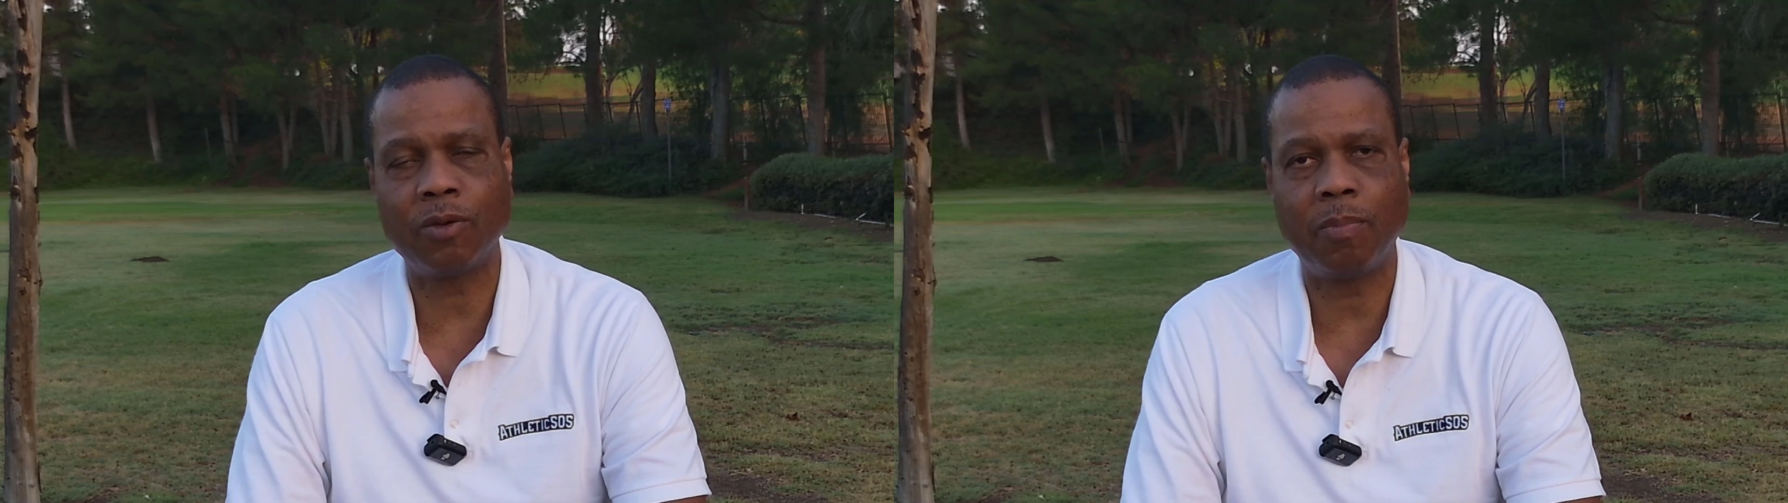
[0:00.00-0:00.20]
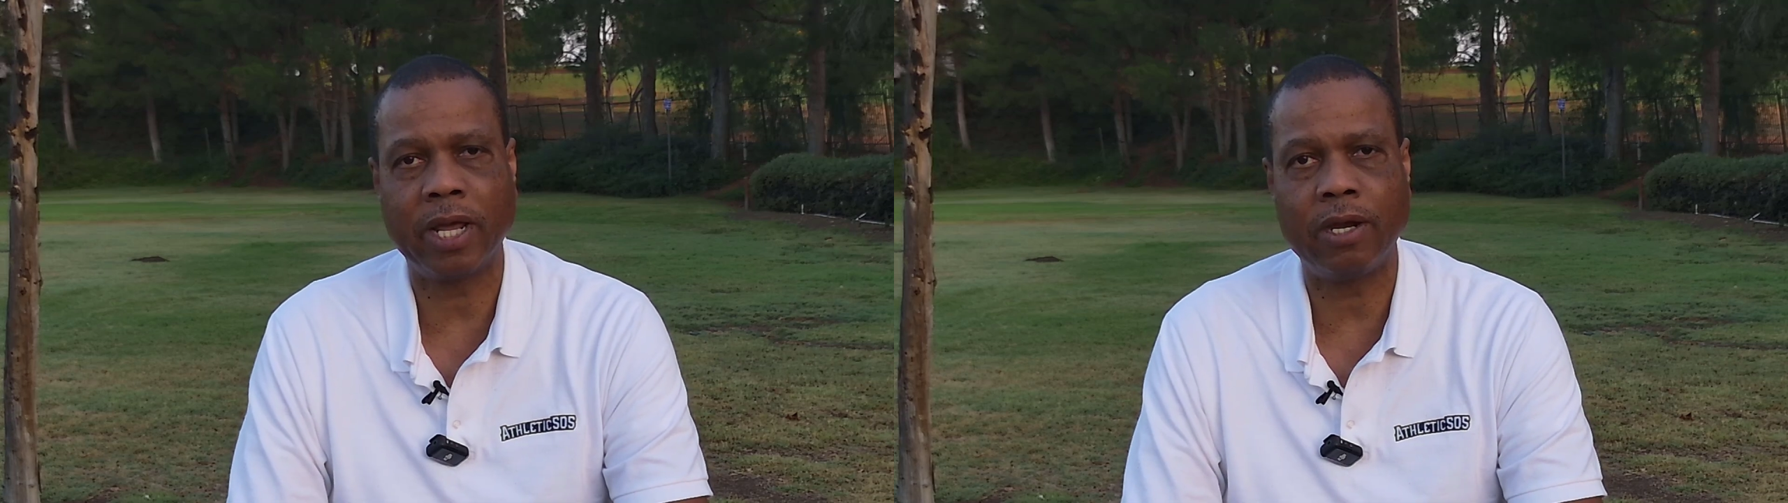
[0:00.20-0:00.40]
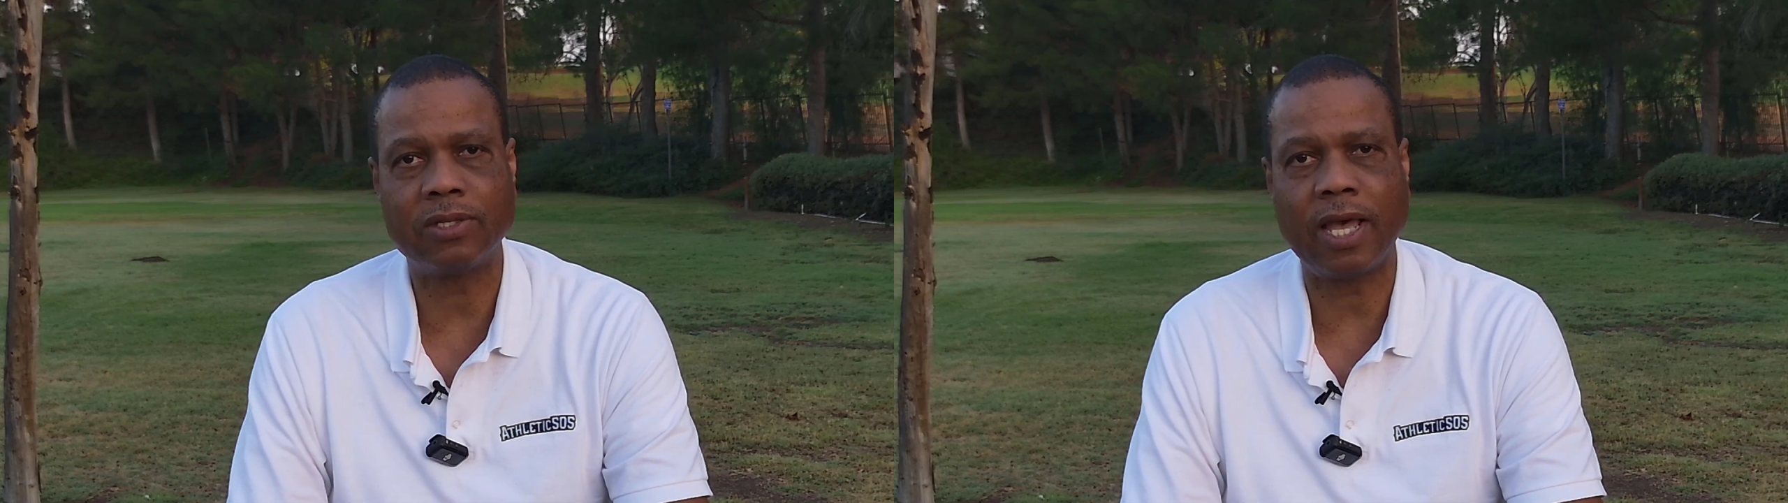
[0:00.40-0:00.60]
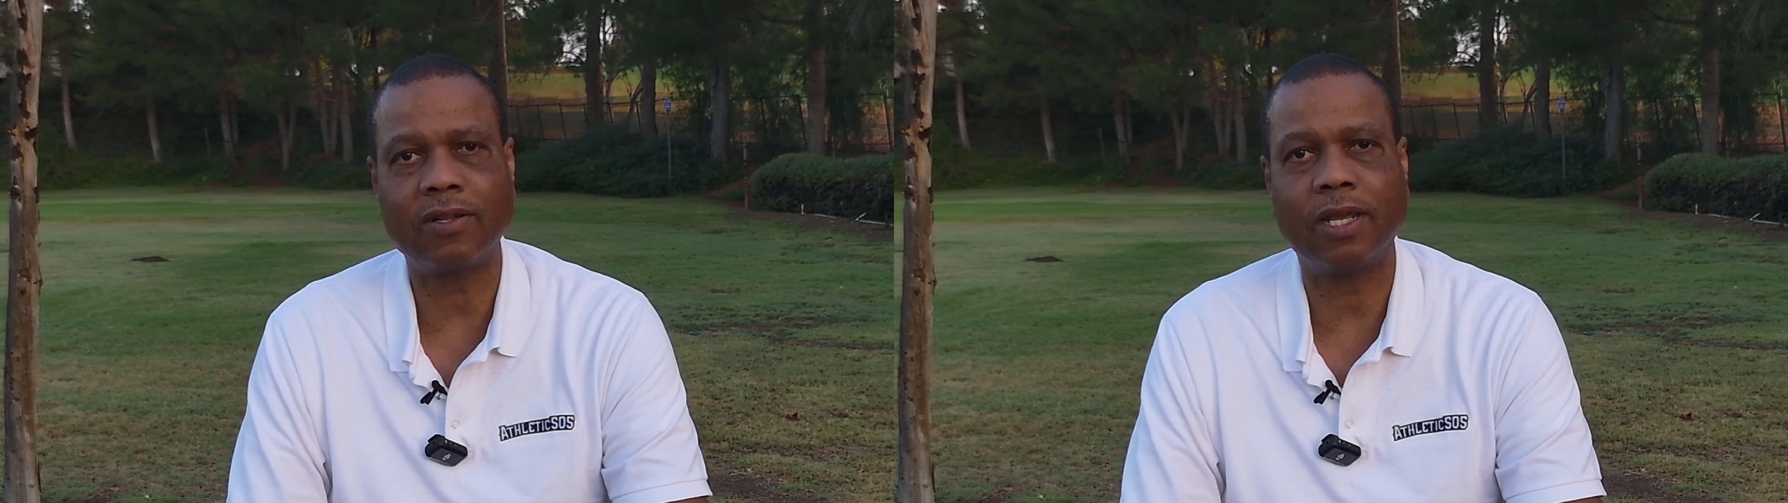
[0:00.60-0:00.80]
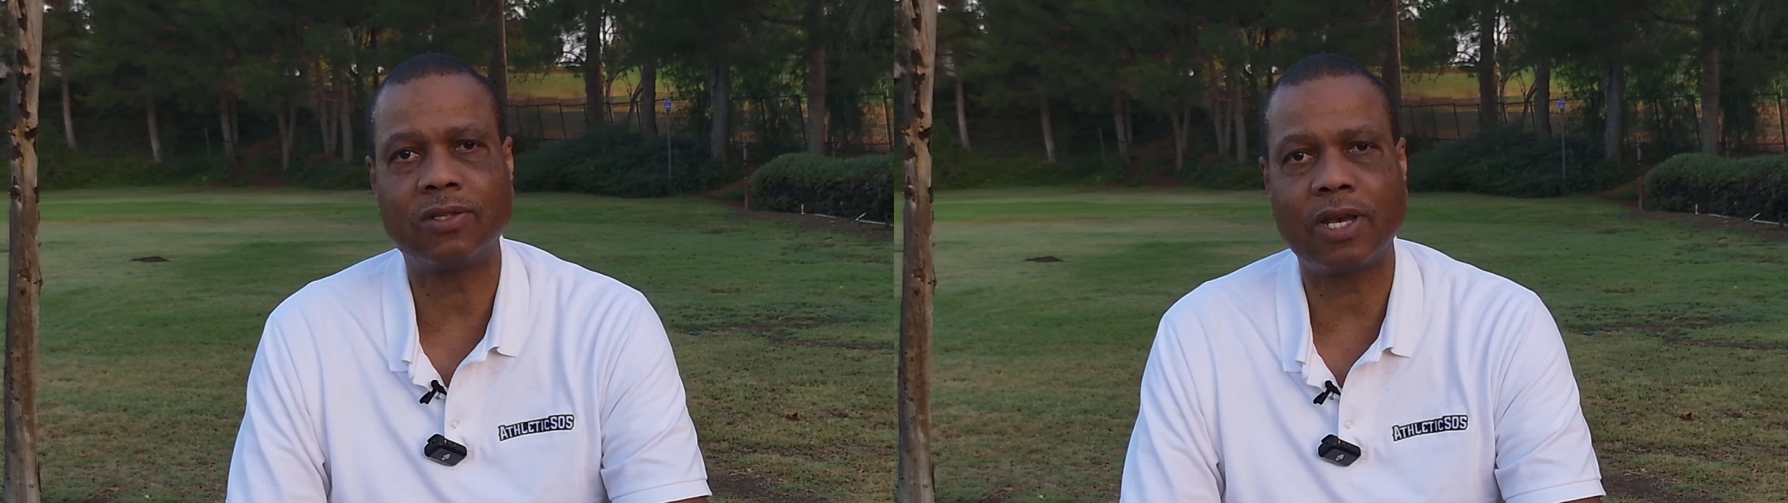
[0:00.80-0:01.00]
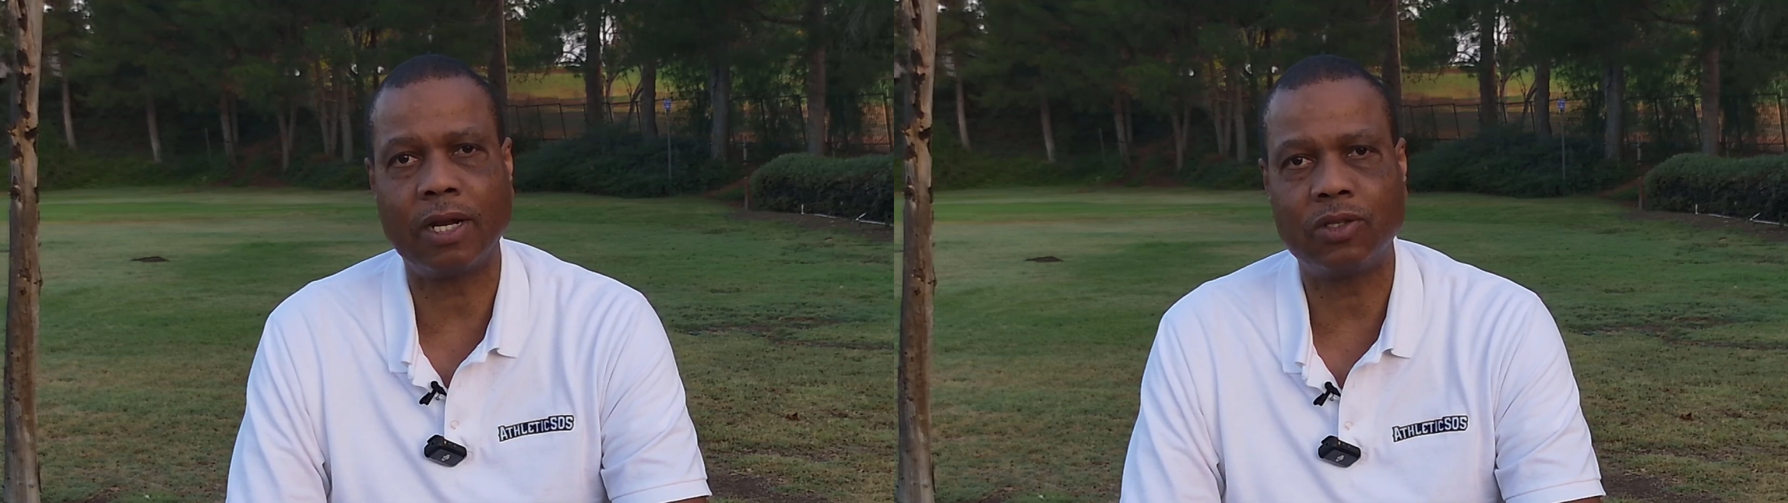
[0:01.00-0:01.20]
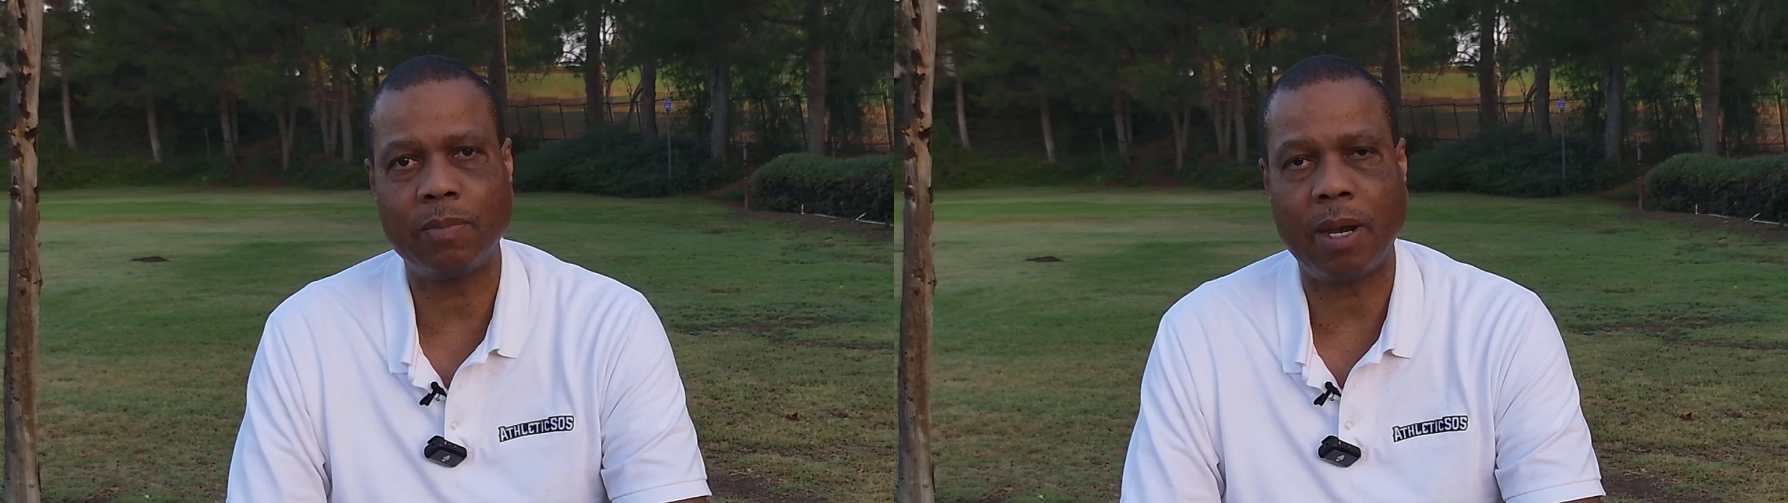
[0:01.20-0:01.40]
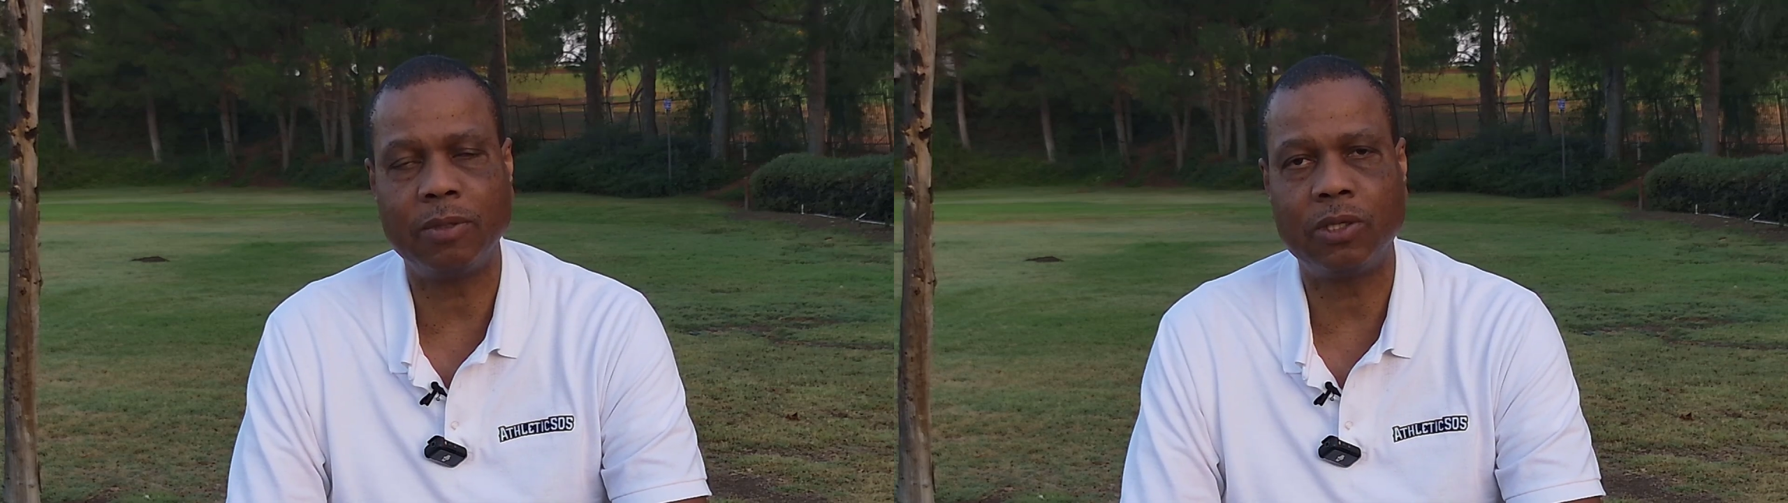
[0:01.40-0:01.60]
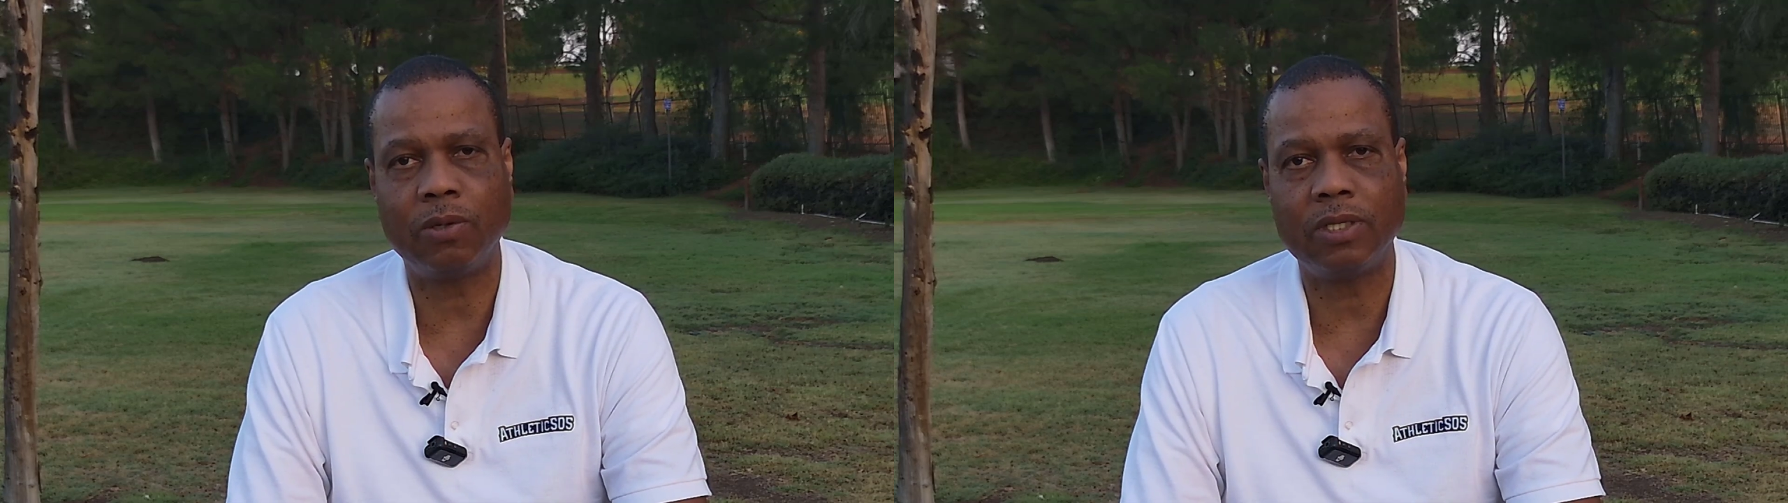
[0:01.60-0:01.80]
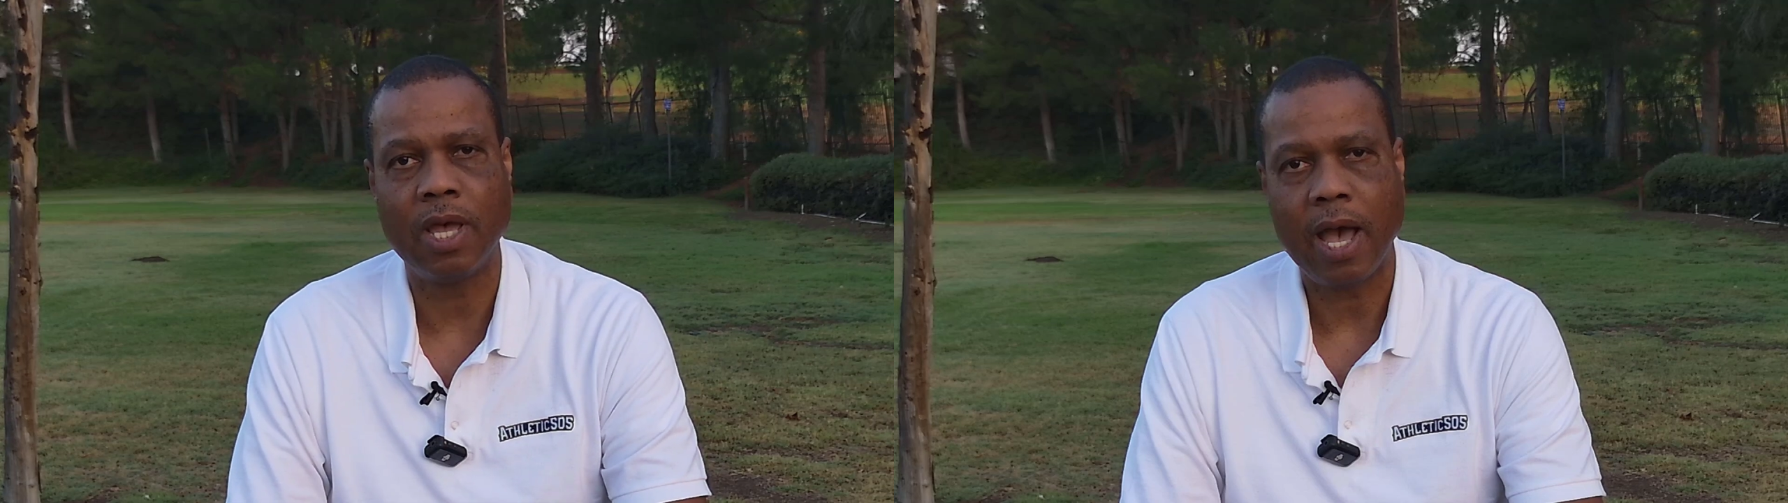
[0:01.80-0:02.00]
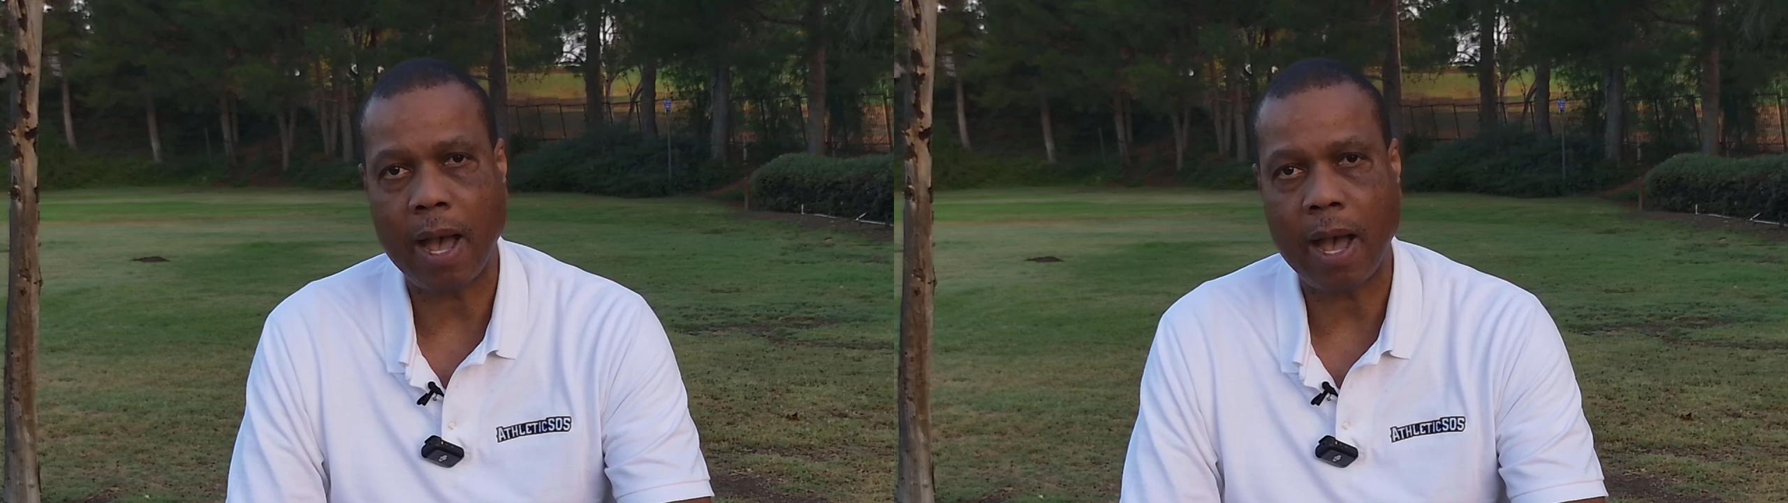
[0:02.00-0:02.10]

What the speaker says: players athletic scholarship opportunities.